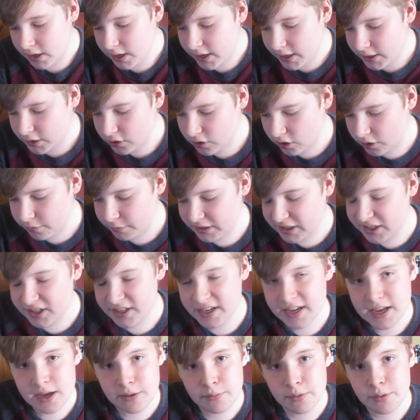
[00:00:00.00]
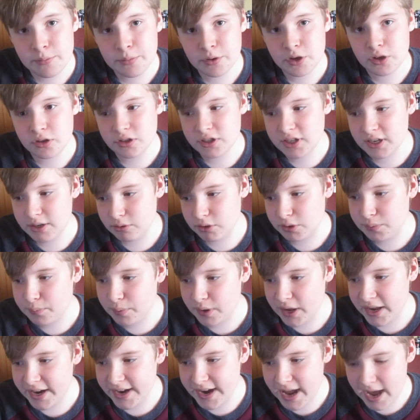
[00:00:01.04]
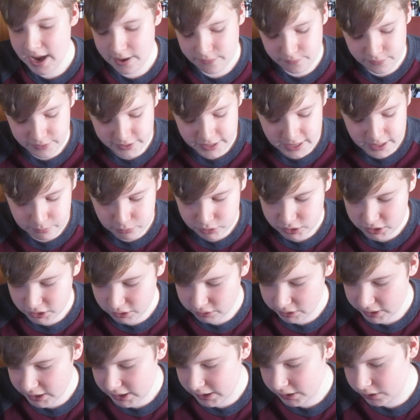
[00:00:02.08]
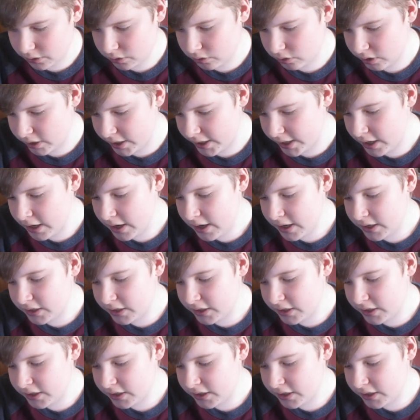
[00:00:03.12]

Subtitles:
It's going to be Stearman because he was playing every game until the injury.